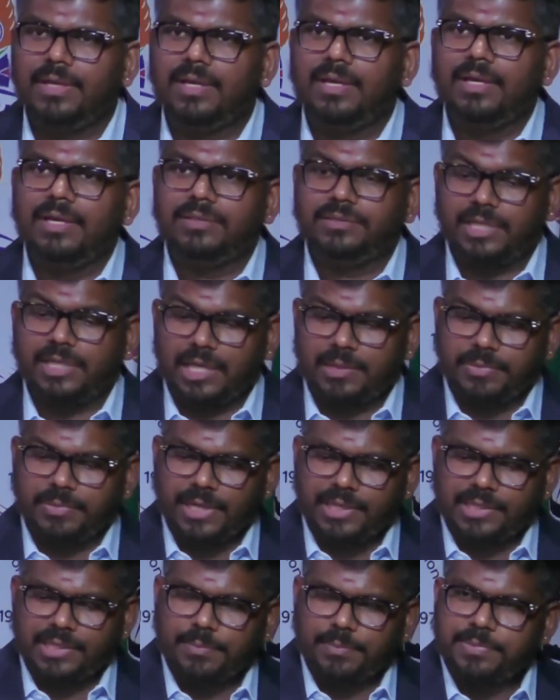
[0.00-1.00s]
thereby
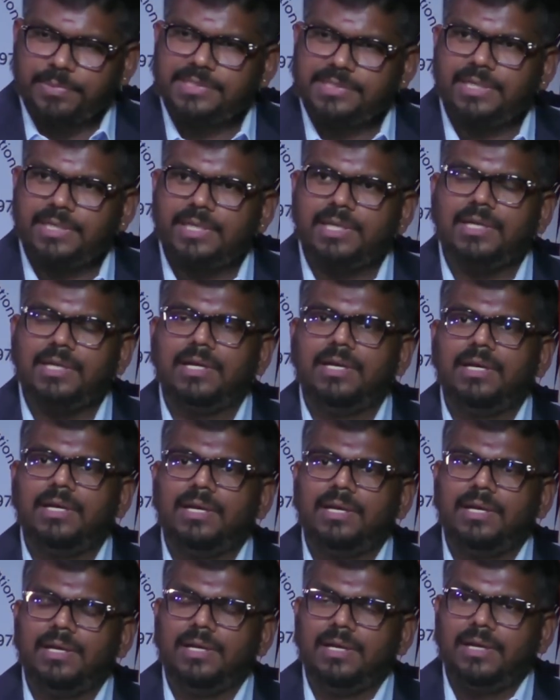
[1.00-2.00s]
representing
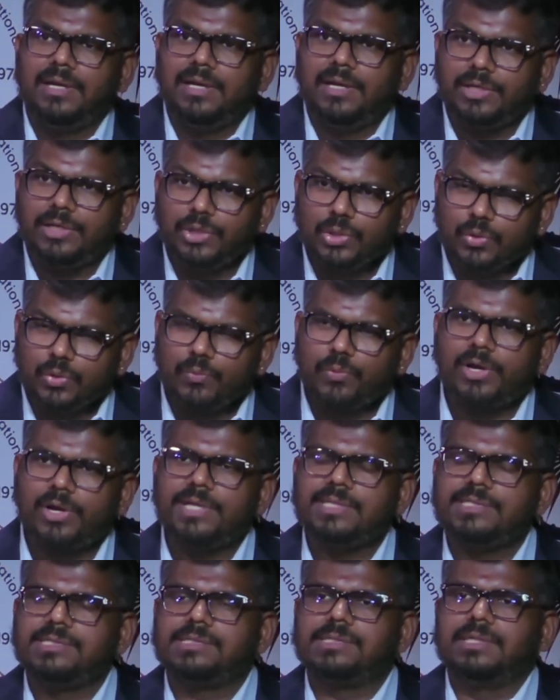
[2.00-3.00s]
a new
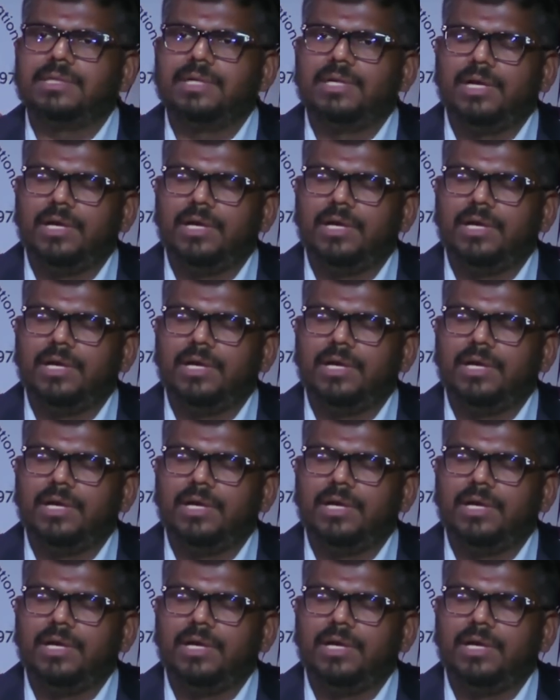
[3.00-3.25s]
voice,